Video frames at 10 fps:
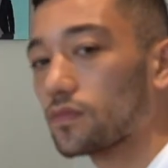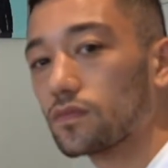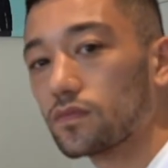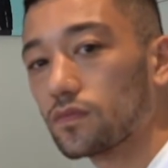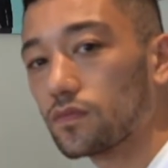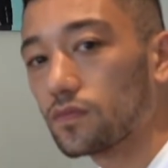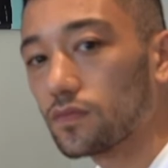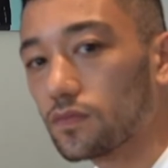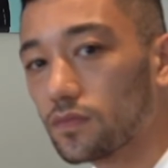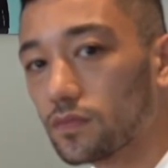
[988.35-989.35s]

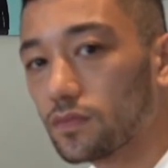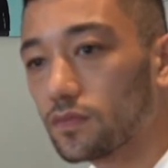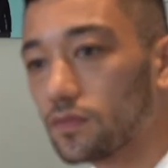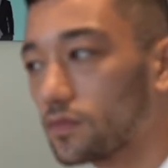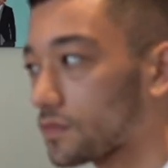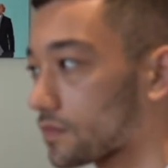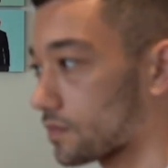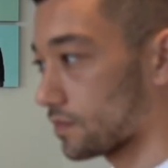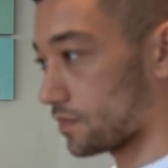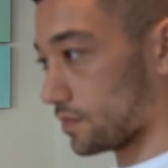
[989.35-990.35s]

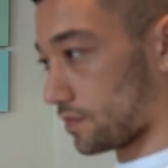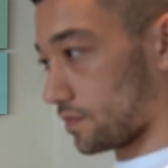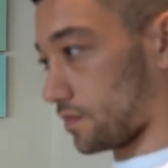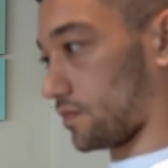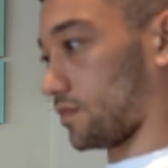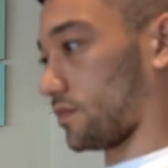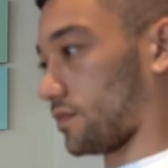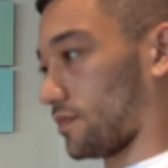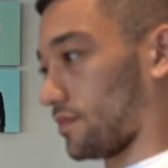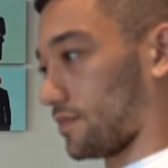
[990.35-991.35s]

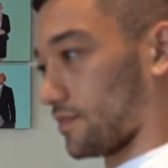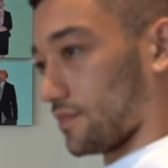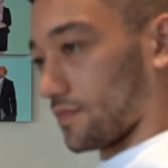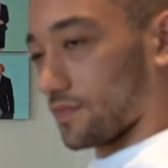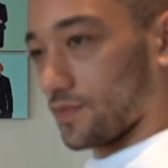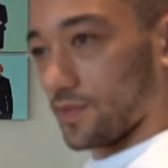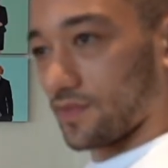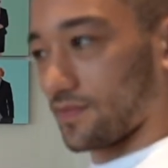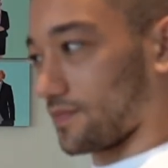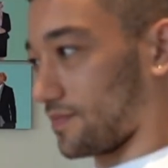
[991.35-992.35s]

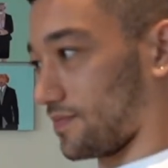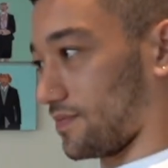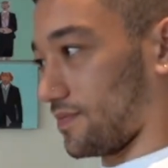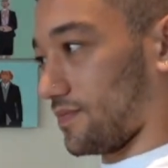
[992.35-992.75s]
(silent)